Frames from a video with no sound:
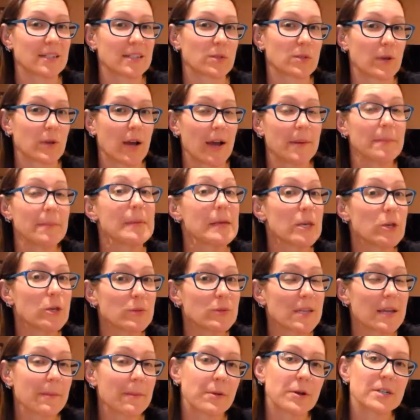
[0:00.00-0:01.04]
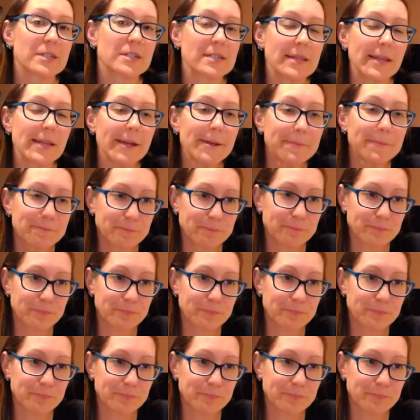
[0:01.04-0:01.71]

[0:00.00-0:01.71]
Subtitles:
That's what I'd be using personally.